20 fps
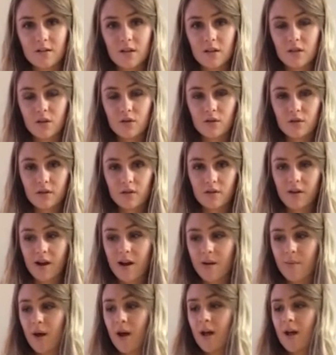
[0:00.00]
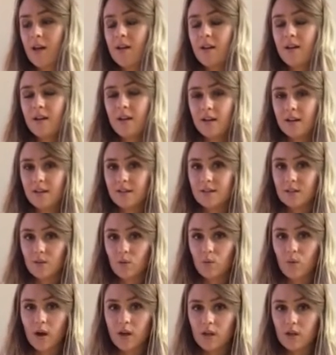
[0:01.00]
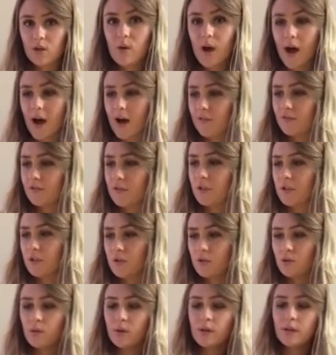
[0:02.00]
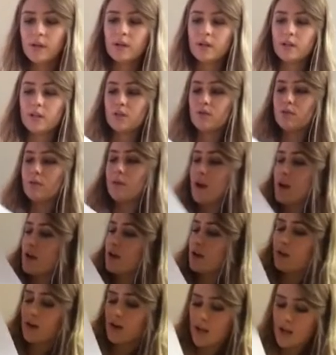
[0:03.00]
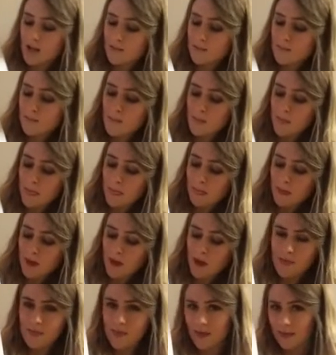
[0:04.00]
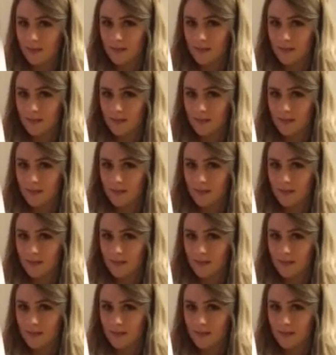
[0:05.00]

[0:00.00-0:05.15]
that you're the grandma. And so what you have to do is write your name and then